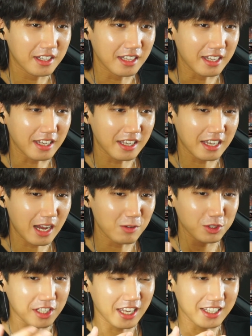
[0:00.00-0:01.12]
like, I
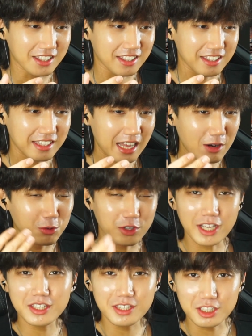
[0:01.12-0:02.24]
would get. I would
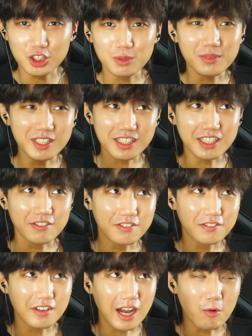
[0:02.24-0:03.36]
ride the jeepney if
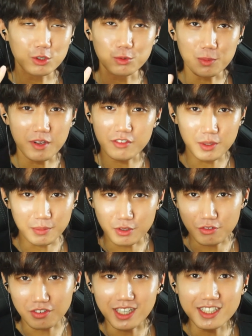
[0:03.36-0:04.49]
I was with my Filipino
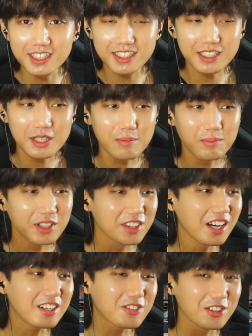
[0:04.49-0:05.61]
friend, but
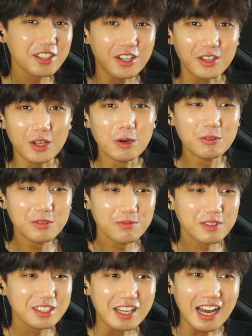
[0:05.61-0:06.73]
not really alone
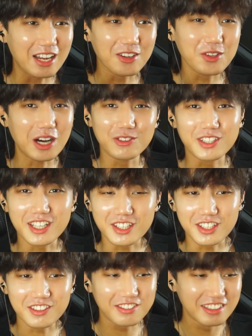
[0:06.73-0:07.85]
because I, I don't know how to get
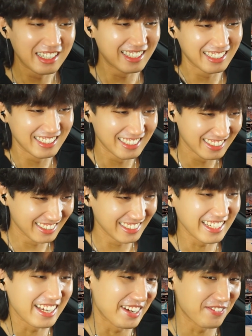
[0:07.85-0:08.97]
off.
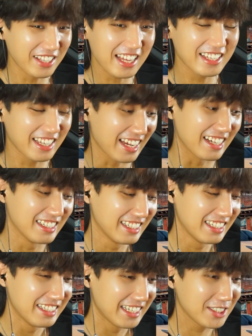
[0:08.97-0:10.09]
Yeah, but yeah,
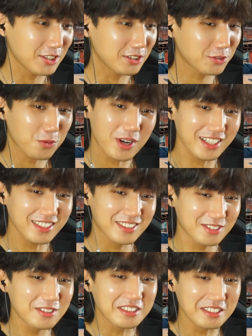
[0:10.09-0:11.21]
it's it's quite.
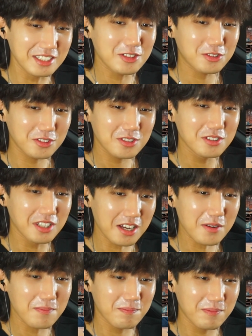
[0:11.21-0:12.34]
It's not
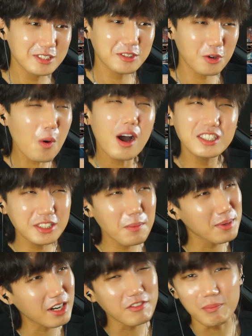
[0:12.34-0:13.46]
a. It's cool. It's a
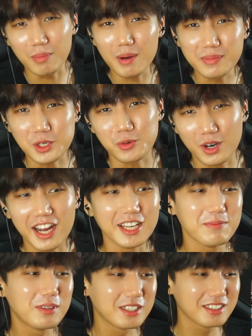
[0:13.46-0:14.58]
bit of a bumpy
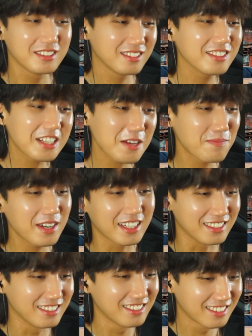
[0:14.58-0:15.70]
ride, but it's not
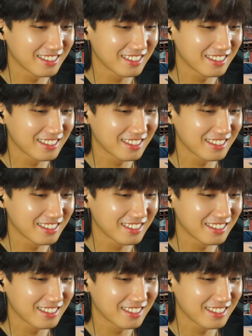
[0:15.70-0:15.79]
bad.